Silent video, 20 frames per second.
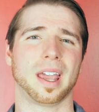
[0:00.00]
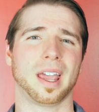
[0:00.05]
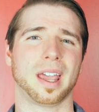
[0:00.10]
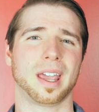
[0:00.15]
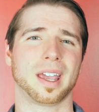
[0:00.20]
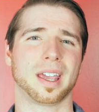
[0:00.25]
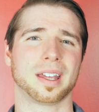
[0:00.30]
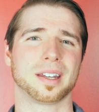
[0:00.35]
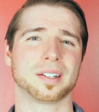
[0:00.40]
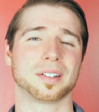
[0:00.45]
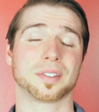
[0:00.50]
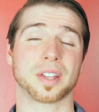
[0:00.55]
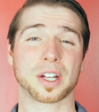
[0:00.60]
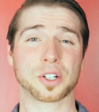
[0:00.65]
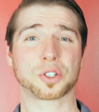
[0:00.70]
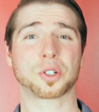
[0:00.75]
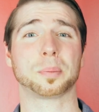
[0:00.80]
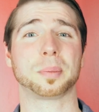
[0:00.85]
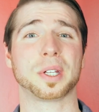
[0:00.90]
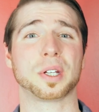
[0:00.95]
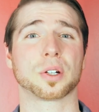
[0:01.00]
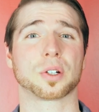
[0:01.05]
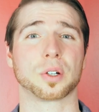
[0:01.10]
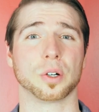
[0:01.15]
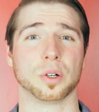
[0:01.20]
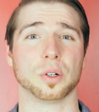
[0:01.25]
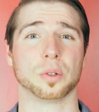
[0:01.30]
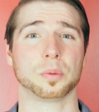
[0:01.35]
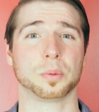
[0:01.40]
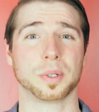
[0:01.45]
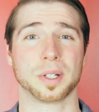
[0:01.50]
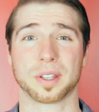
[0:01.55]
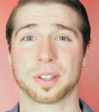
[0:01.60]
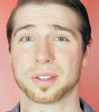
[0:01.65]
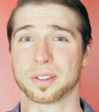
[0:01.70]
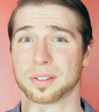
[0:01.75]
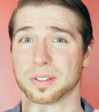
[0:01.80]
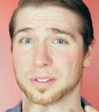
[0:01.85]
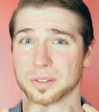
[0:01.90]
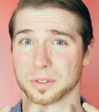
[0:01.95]
And that should be your goal with
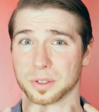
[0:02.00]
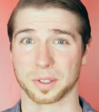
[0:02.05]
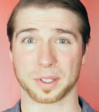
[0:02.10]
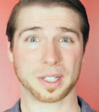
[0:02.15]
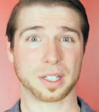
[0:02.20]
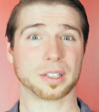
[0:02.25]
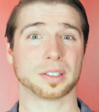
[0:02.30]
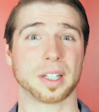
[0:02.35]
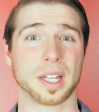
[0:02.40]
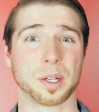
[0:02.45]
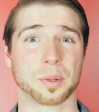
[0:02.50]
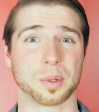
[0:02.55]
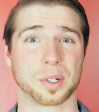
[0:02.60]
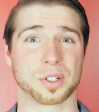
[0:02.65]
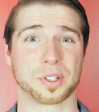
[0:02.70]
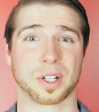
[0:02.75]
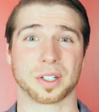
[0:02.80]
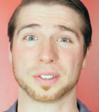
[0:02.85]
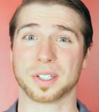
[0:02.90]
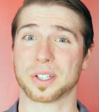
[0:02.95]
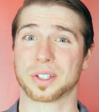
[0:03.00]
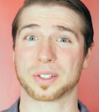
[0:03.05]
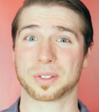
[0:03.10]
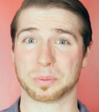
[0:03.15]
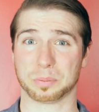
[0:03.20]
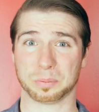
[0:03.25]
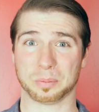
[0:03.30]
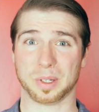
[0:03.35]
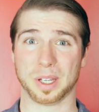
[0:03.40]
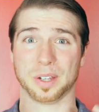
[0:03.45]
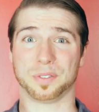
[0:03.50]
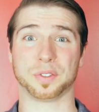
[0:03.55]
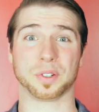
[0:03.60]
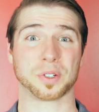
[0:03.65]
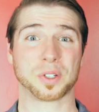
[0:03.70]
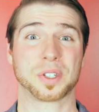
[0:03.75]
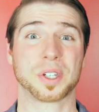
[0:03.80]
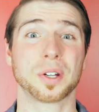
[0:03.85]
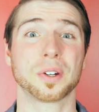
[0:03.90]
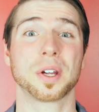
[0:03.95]
learning a language, at least if
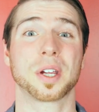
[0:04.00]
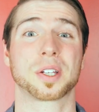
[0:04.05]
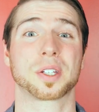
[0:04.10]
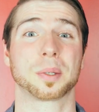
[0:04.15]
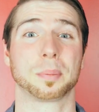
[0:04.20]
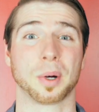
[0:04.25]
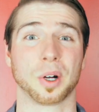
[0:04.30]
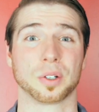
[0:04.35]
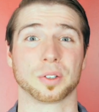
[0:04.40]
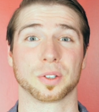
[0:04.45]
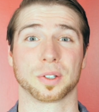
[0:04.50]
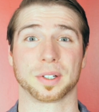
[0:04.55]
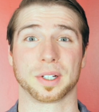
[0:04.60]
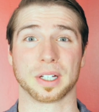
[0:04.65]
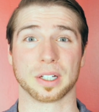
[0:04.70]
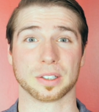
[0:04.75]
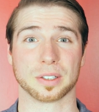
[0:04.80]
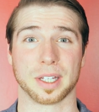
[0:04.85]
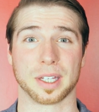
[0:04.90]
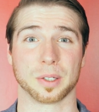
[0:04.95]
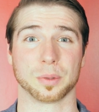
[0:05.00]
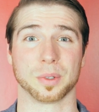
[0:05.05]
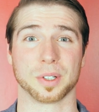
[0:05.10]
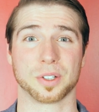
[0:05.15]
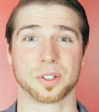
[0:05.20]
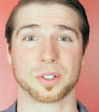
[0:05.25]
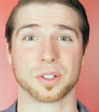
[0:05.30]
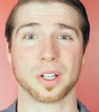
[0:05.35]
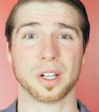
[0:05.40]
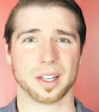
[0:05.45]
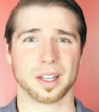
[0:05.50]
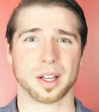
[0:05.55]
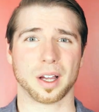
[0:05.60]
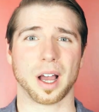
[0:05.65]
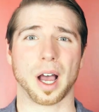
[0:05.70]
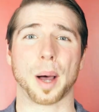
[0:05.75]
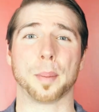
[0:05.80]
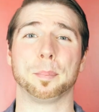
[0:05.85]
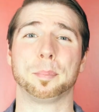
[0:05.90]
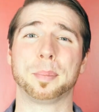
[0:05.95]
you're serious about learning a language.
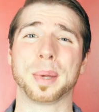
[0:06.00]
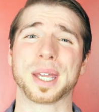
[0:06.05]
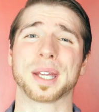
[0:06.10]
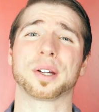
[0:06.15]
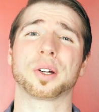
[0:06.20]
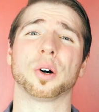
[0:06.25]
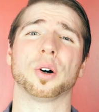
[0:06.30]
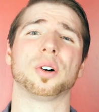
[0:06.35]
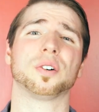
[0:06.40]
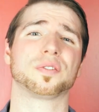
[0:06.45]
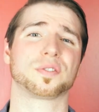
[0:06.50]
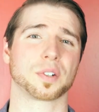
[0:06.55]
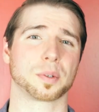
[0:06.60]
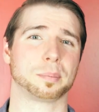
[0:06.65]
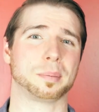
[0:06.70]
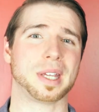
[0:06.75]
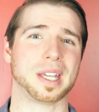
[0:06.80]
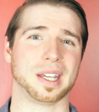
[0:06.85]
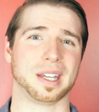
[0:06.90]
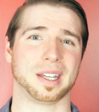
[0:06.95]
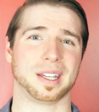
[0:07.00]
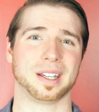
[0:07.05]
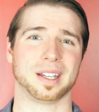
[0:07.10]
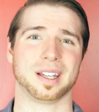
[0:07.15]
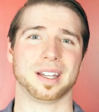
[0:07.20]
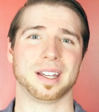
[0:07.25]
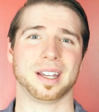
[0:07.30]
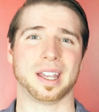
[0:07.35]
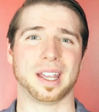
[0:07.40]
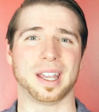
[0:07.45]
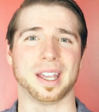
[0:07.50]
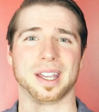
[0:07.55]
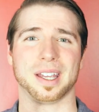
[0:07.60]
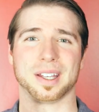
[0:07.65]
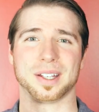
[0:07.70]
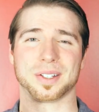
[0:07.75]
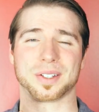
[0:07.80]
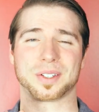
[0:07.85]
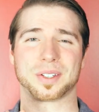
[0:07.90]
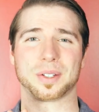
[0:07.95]
A big goal for me
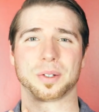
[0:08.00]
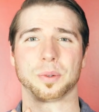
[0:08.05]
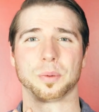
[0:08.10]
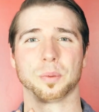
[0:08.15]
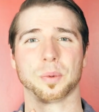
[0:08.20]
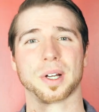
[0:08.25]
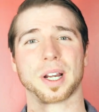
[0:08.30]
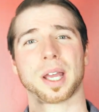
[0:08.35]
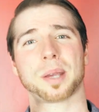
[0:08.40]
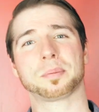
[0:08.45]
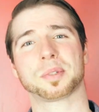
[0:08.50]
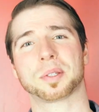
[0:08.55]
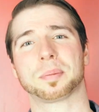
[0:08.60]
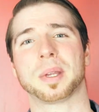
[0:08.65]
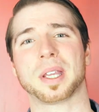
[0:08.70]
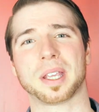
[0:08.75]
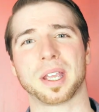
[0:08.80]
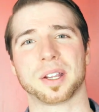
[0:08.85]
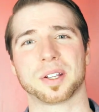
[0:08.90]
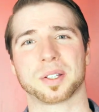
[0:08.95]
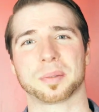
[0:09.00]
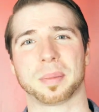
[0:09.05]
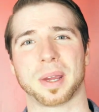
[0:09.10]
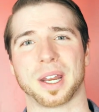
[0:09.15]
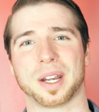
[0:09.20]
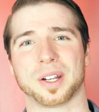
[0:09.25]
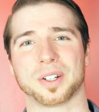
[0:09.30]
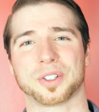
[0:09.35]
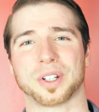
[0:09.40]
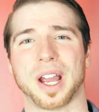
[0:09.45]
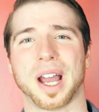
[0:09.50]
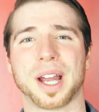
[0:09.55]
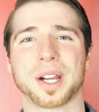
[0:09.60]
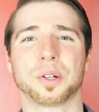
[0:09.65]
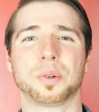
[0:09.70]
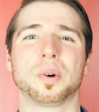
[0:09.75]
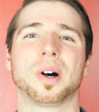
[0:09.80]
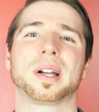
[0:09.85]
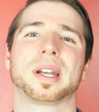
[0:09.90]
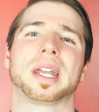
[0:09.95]
is when I'm speaking Spanish, I
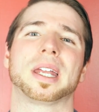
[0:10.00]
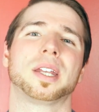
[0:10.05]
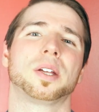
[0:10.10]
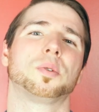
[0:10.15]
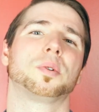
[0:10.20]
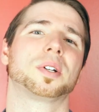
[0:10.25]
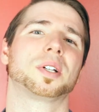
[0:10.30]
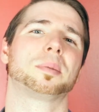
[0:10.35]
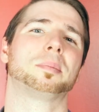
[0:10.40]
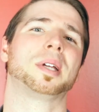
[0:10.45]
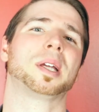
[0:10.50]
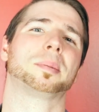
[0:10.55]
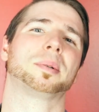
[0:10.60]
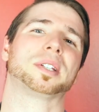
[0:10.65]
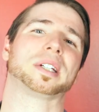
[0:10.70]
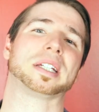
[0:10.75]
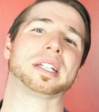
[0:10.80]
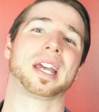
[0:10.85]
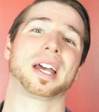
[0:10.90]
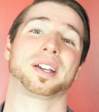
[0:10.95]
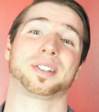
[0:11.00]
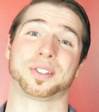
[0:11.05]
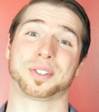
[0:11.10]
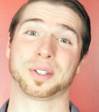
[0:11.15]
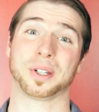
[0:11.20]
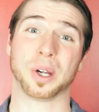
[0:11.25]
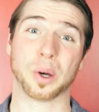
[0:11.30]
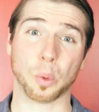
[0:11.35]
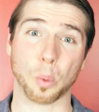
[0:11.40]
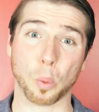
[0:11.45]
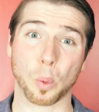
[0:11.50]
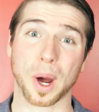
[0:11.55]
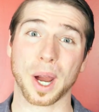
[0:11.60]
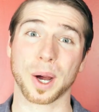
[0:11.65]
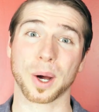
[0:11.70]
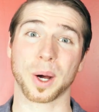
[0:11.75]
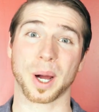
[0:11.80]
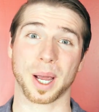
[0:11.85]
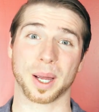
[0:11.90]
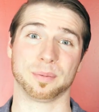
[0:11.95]
don't want anyone to be able to guess
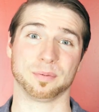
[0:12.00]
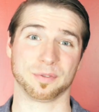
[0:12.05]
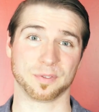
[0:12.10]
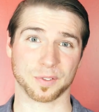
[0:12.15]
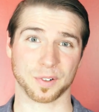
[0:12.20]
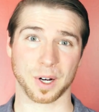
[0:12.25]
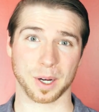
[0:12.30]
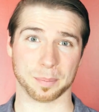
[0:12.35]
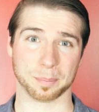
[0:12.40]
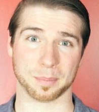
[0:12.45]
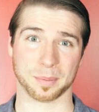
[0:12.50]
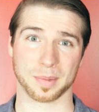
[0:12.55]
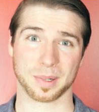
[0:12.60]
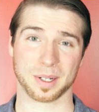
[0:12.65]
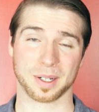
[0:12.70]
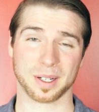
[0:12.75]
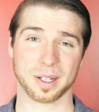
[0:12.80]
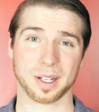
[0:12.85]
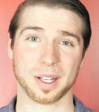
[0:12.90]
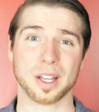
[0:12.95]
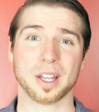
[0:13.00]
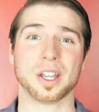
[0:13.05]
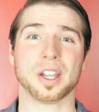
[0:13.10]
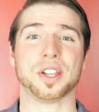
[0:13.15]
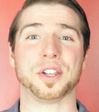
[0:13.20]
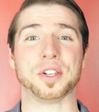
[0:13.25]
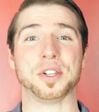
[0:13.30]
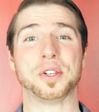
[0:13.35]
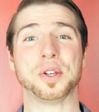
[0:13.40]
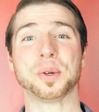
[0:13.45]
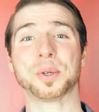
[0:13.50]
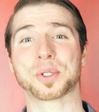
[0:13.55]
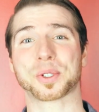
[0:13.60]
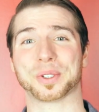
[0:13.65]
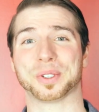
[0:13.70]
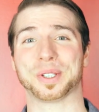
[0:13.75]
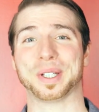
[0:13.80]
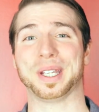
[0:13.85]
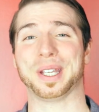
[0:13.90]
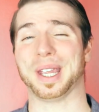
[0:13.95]
where I'm from.
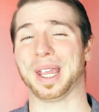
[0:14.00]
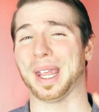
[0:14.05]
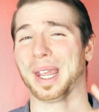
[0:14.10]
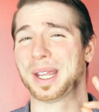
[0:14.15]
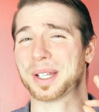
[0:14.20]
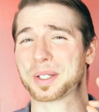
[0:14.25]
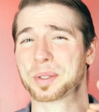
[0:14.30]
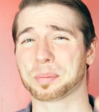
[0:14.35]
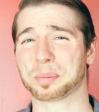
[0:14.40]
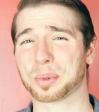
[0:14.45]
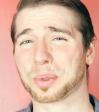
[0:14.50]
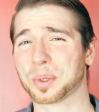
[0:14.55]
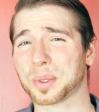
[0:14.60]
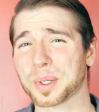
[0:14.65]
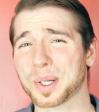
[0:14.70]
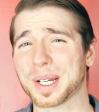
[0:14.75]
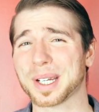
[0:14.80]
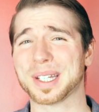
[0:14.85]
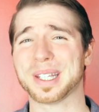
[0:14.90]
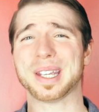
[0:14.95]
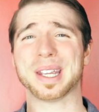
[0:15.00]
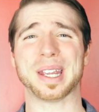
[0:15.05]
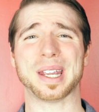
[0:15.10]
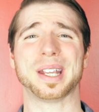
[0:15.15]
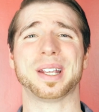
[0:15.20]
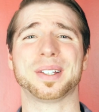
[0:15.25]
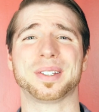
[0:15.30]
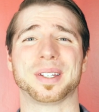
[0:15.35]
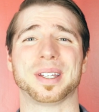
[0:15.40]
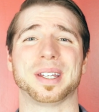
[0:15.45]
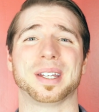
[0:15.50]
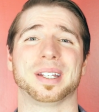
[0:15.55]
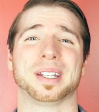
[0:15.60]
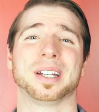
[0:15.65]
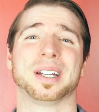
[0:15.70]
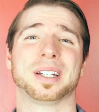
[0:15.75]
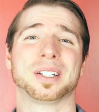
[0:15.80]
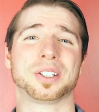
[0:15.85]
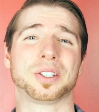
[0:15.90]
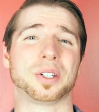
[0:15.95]
Usually, it's pretty
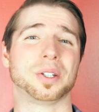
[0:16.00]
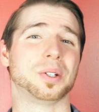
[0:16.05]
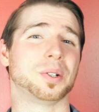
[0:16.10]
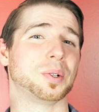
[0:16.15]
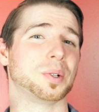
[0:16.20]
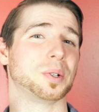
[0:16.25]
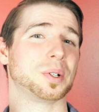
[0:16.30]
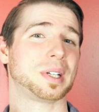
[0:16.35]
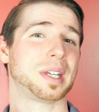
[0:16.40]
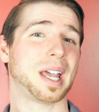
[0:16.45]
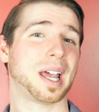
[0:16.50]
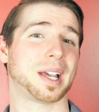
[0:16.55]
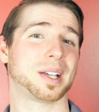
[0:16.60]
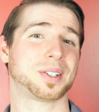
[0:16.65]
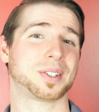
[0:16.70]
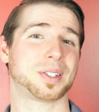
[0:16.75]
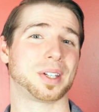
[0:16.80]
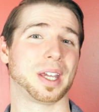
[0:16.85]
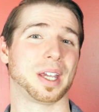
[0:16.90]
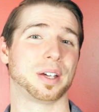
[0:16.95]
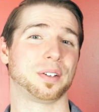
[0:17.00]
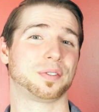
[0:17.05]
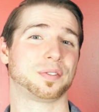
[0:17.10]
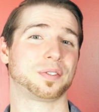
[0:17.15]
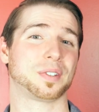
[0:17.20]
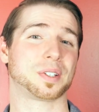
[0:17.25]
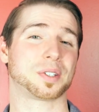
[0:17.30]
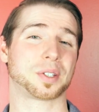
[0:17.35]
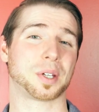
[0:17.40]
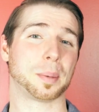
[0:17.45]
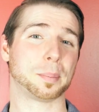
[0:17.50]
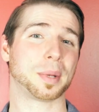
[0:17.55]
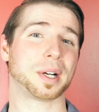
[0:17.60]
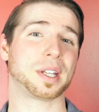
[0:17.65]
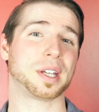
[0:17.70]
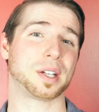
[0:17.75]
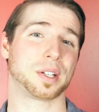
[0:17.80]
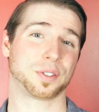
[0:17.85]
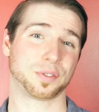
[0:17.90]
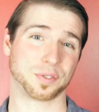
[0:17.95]
easy to guess if
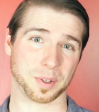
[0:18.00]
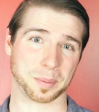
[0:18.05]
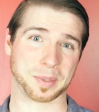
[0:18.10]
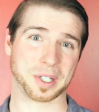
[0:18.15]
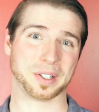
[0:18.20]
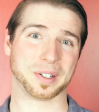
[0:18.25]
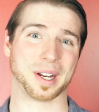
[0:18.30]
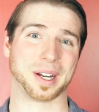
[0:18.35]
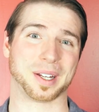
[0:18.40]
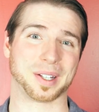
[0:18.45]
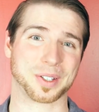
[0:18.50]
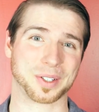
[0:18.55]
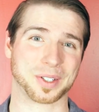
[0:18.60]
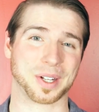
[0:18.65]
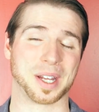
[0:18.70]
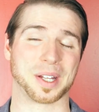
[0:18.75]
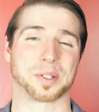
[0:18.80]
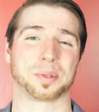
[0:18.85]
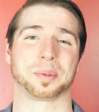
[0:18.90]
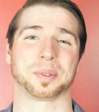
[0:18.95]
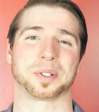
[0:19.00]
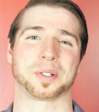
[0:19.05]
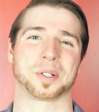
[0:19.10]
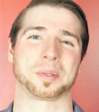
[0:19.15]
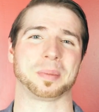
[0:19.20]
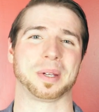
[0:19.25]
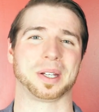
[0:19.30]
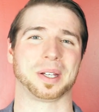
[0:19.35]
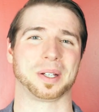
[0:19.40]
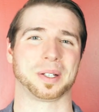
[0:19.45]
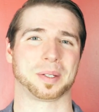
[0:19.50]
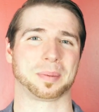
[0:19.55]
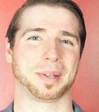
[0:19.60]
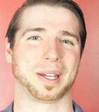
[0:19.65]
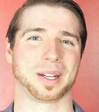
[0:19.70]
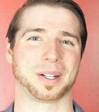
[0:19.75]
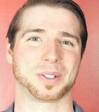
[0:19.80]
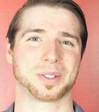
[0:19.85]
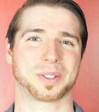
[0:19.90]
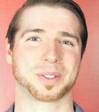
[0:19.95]
somebody is from the United States when they're speaking
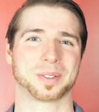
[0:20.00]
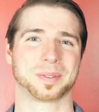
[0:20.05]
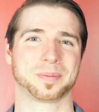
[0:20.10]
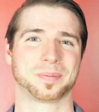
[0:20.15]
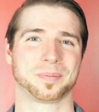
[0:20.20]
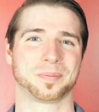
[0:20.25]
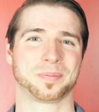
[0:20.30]
Spanish.